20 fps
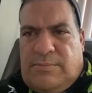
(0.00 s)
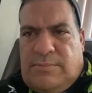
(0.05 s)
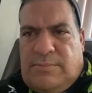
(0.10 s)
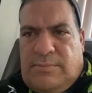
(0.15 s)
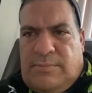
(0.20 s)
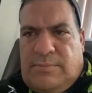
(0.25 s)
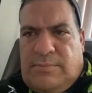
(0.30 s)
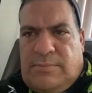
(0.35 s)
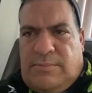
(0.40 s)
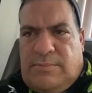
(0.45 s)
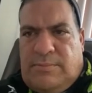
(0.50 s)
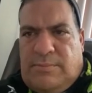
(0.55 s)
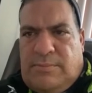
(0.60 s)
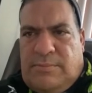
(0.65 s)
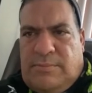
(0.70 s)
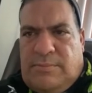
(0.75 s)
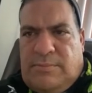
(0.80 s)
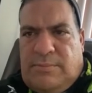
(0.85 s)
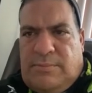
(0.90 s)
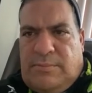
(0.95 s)

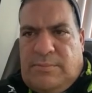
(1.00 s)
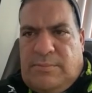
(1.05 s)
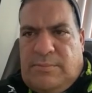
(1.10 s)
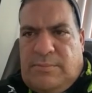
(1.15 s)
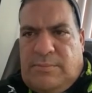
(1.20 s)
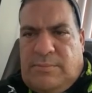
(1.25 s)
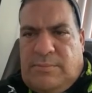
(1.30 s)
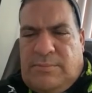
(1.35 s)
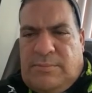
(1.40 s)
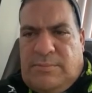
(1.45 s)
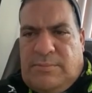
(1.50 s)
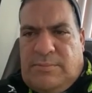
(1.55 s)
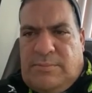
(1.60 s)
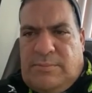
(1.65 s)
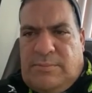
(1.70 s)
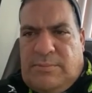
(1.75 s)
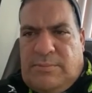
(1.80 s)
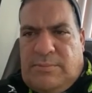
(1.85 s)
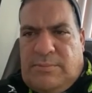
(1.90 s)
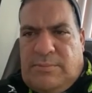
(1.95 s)

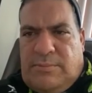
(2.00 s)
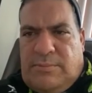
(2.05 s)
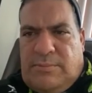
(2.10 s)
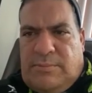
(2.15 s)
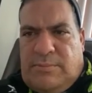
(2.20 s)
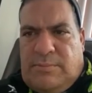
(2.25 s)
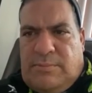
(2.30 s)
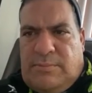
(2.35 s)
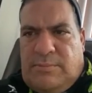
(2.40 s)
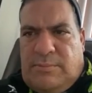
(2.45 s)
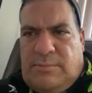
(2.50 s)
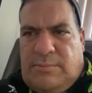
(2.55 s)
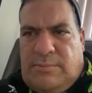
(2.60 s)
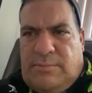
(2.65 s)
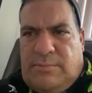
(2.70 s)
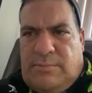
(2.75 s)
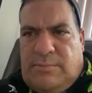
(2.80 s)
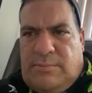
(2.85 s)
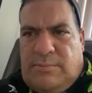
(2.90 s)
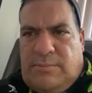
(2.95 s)

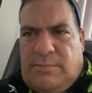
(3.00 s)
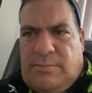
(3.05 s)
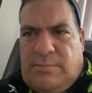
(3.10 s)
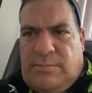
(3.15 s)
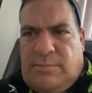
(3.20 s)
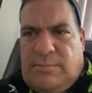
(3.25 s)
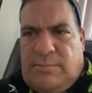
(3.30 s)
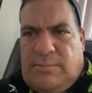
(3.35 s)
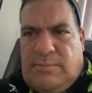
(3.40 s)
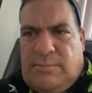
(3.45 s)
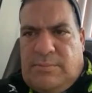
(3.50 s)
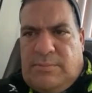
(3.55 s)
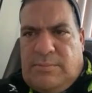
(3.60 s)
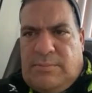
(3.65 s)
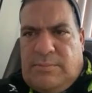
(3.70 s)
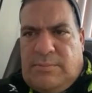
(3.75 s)
This person isn't speaking.